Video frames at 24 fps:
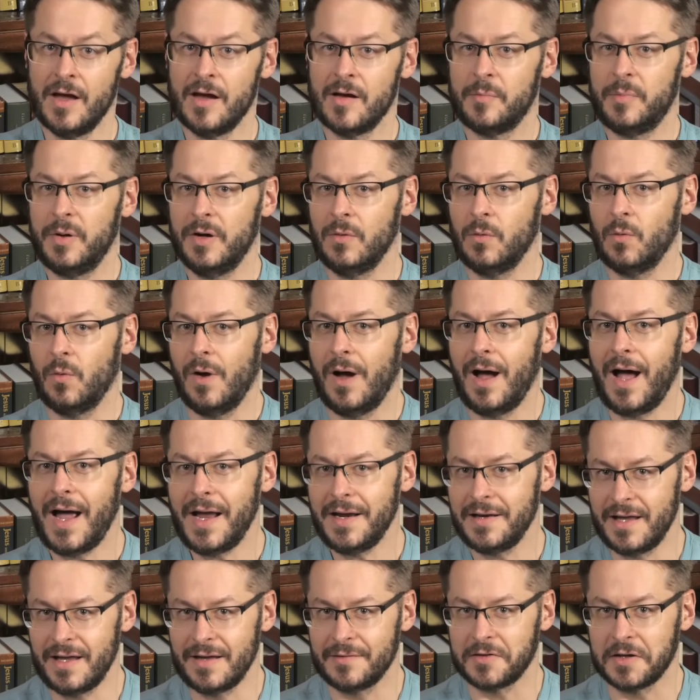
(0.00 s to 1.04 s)
But why,
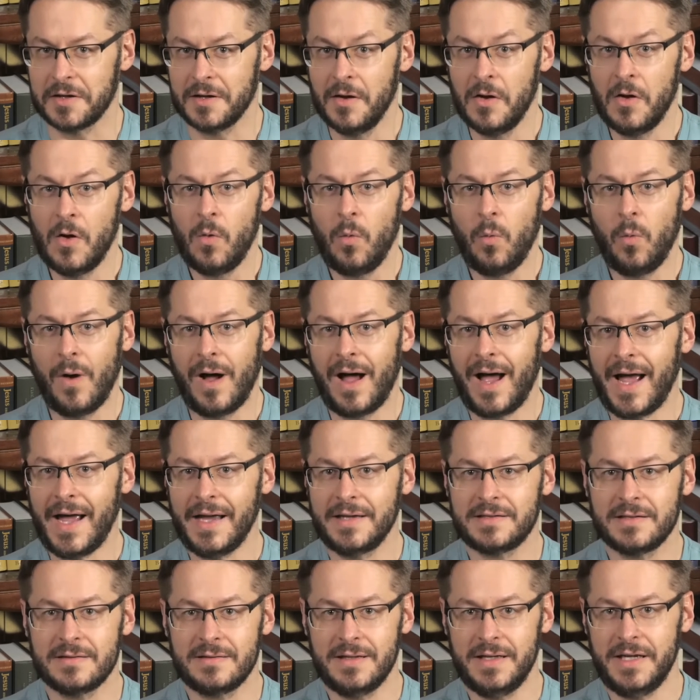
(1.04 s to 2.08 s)
David? Why
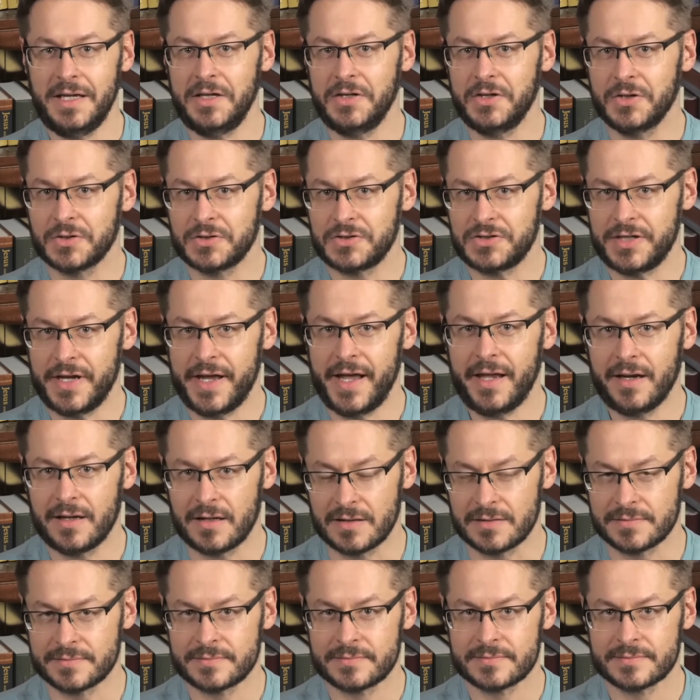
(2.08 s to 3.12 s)
delete your channel?